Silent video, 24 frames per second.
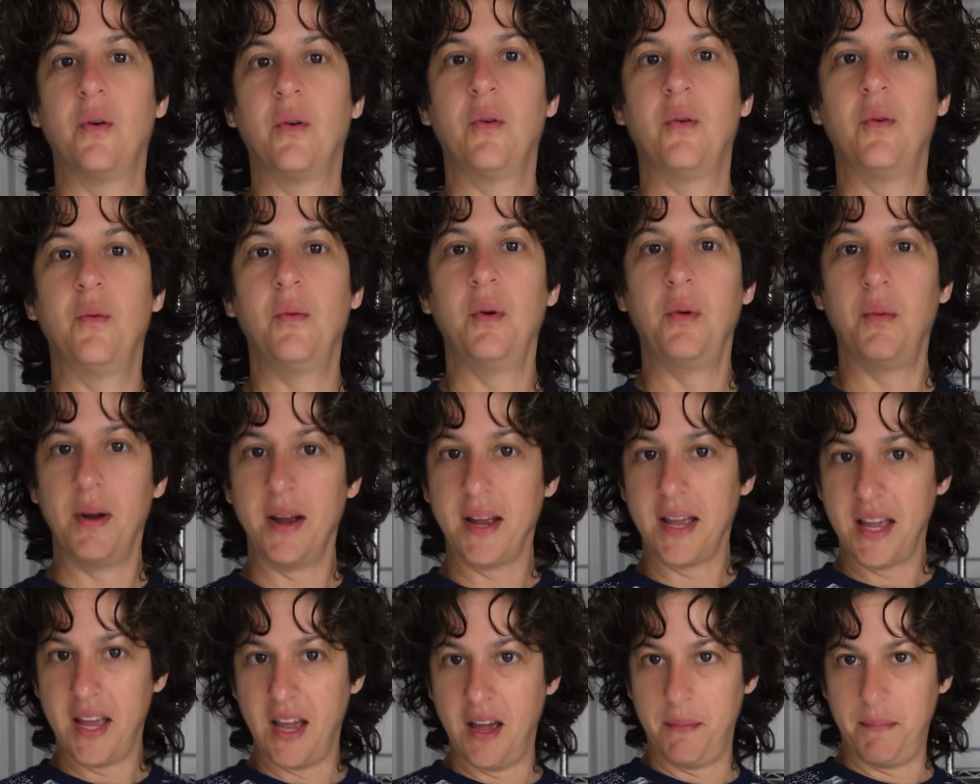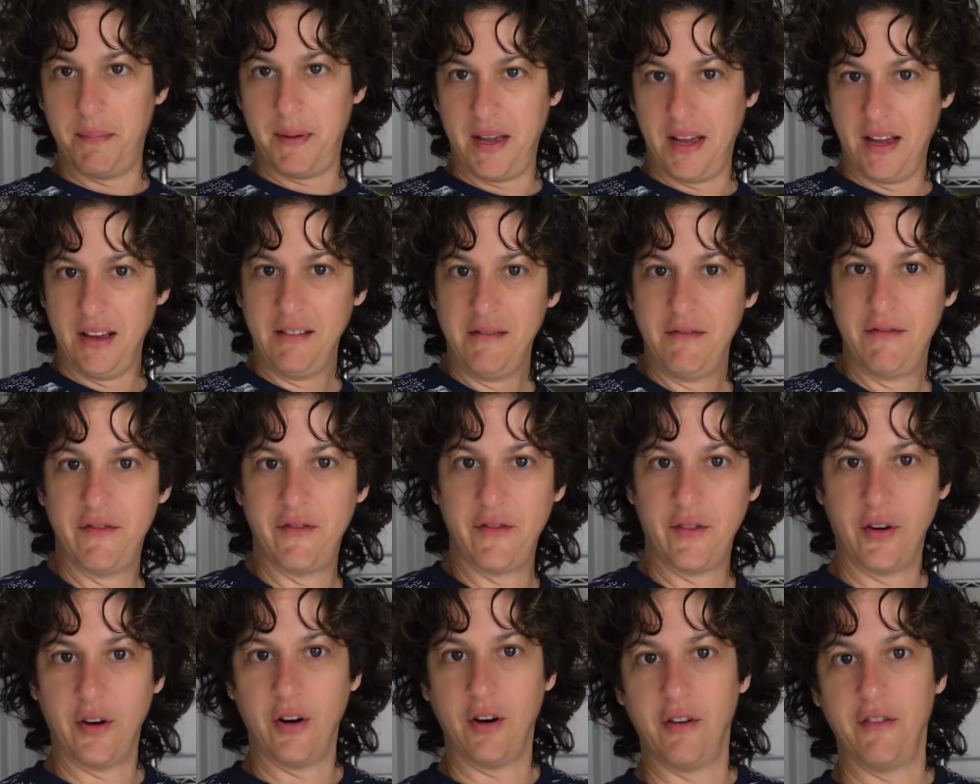We went camping
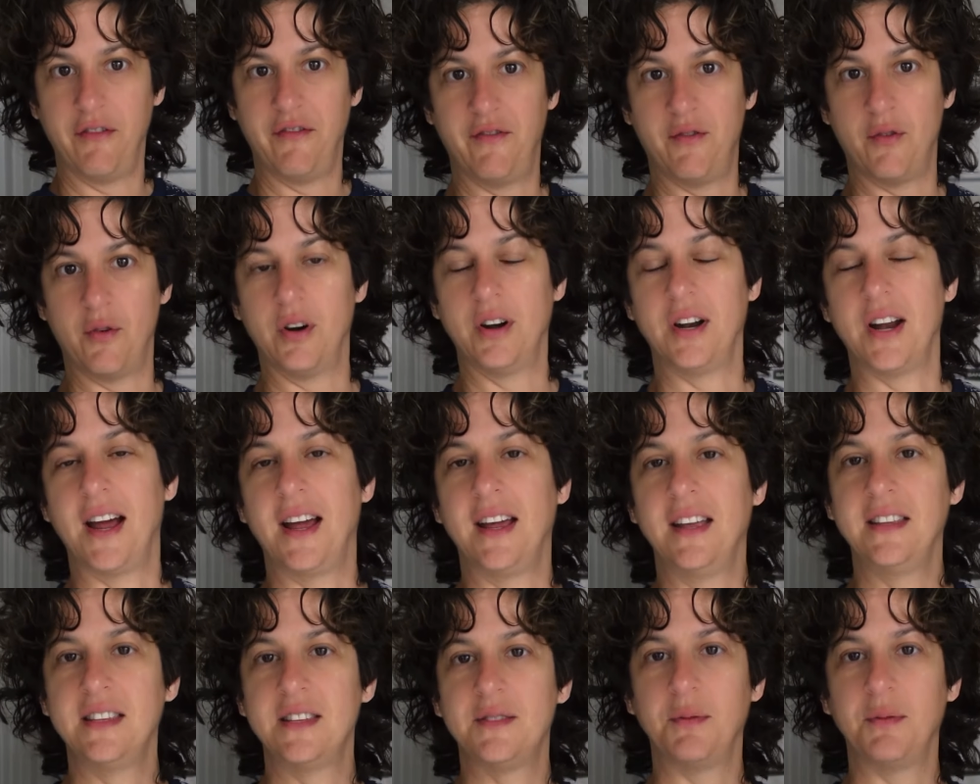for 4 nights.